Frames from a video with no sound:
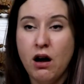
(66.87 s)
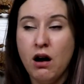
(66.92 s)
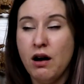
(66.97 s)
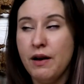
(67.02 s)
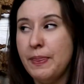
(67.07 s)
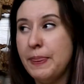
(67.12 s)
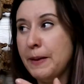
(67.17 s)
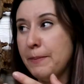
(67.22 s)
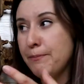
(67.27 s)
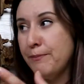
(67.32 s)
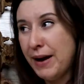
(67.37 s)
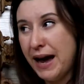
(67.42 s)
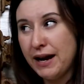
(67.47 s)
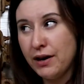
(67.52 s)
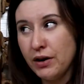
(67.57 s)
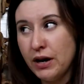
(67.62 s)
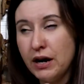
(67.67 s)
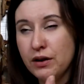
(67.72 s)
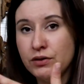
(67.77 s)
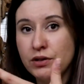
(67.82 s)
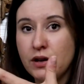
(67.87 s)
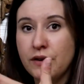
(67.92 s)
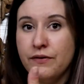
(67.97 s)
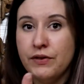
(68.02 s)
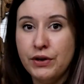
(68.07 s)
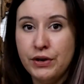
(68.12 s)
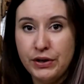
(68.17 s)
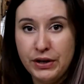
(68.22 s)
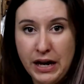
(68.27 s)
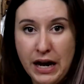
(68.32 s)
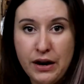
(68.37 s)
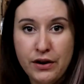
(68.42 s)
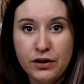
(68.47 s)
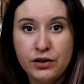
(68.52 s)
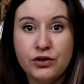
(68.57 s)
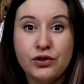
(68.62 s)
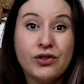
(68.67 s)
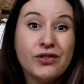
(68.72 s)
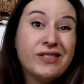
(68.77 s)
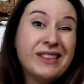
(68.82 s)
on the background of their character